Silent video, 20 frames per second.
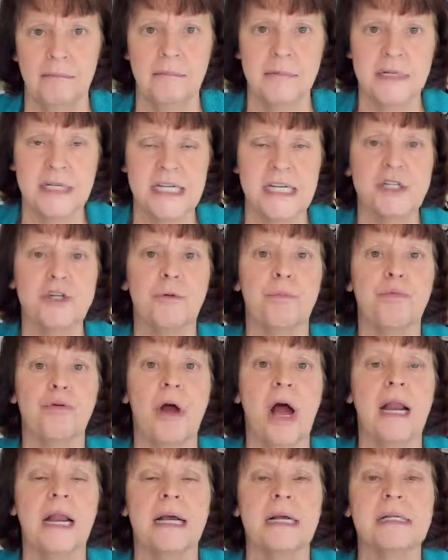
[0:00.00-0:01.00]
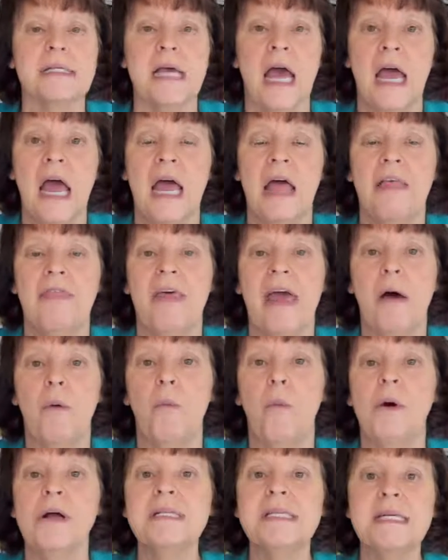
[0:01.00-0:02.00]
Siser products
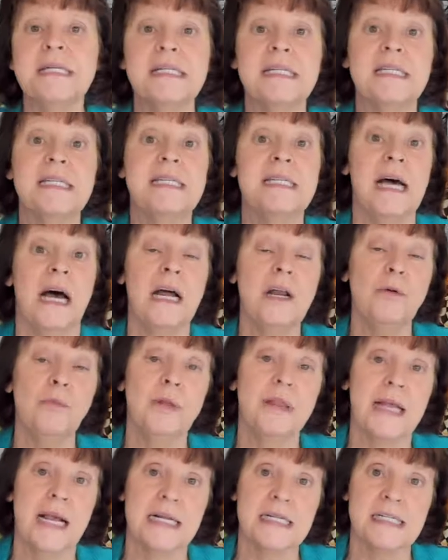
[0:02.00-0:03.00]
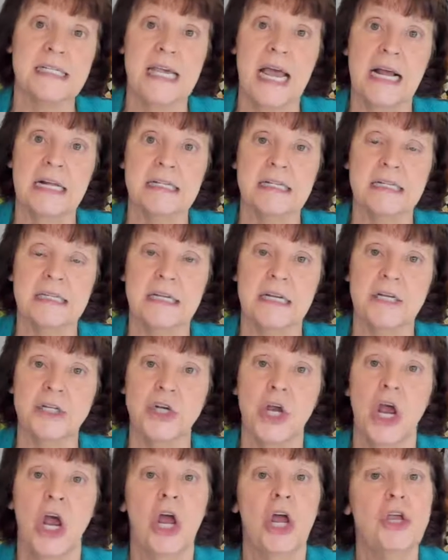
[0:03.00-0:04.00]
that once it's done with that satin
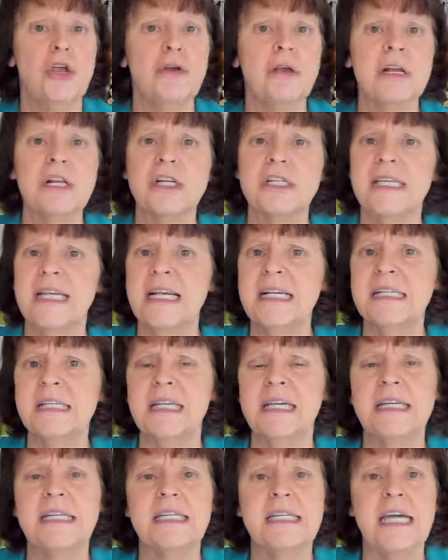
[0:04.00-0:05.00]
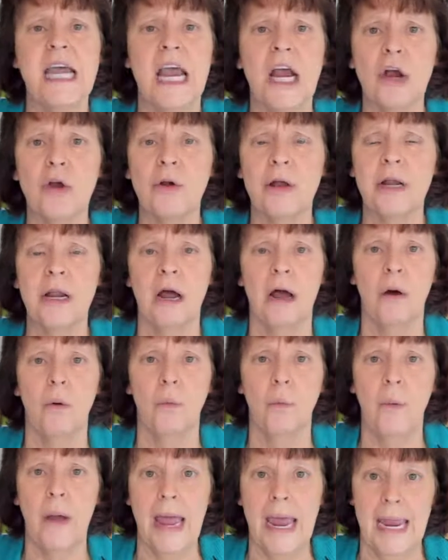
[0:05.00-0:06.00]
stitch, you can just easily tear it
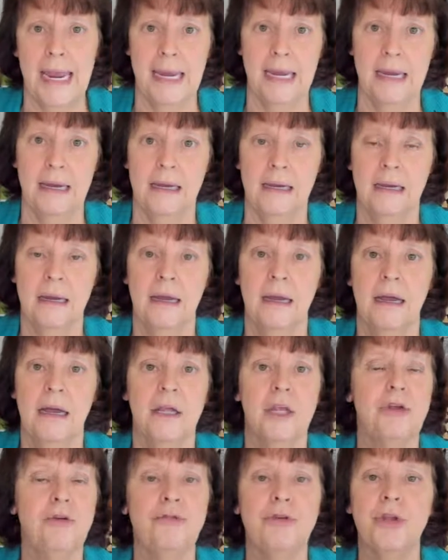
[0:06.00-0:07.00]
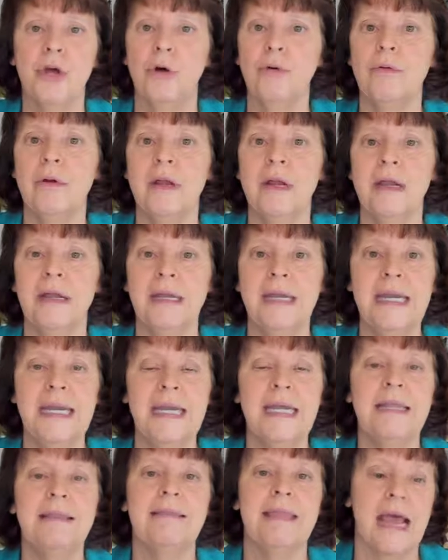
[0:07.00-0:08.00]
away. You don't
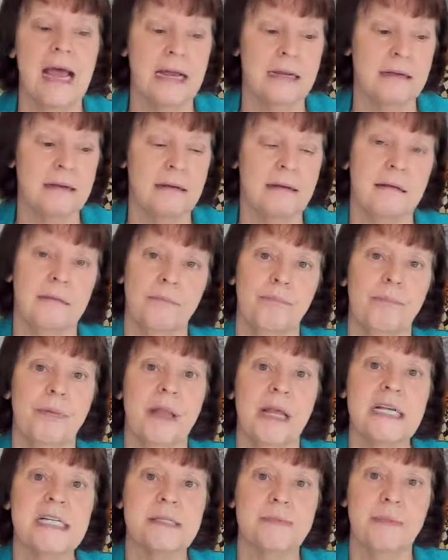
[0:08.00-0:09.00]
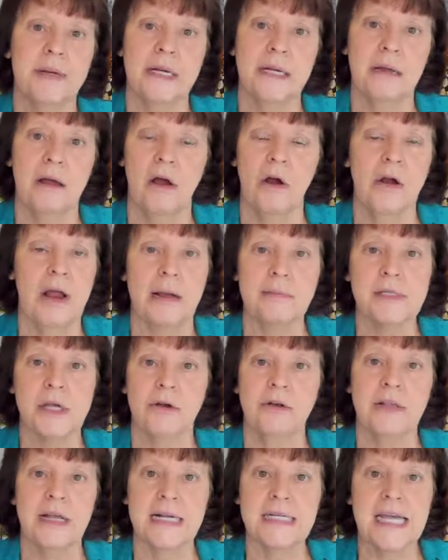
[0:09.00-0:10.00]
need that placement, or I'm
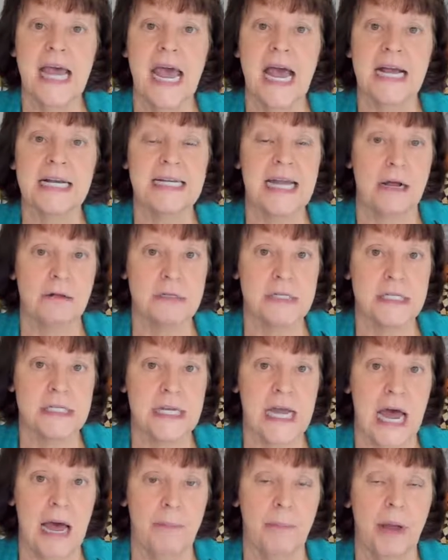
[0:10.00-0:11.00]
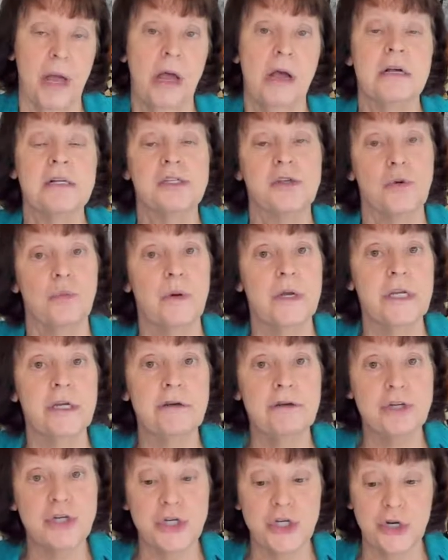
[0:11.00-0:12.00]
sorry, that tack down stop. So when
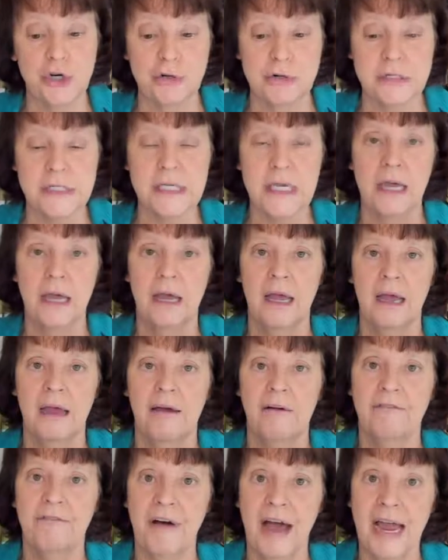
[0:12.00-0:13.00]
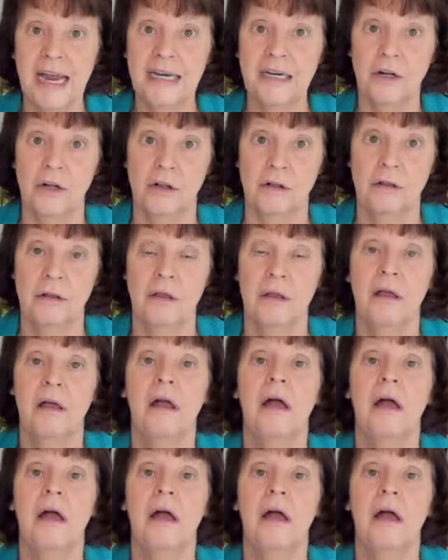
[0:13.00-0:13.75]
you choose vinyl,